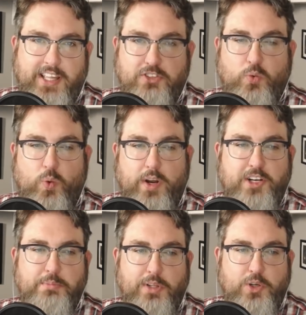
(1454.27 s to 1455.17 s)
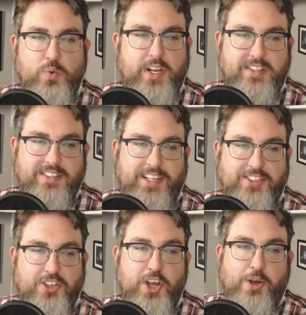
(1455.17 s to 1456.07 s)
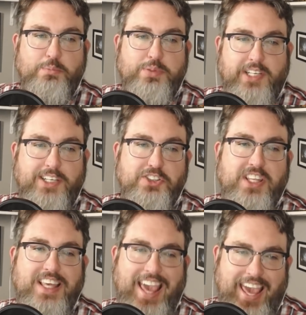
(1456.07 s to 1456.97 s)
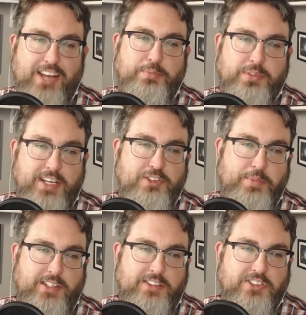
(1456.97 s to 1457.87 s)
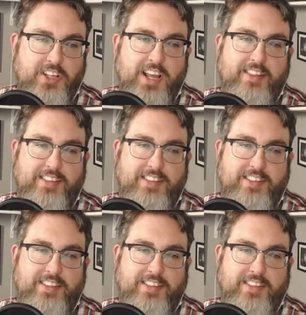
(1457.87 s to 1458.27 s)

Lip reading: It's 1 in a blue, and it says, players can't play spells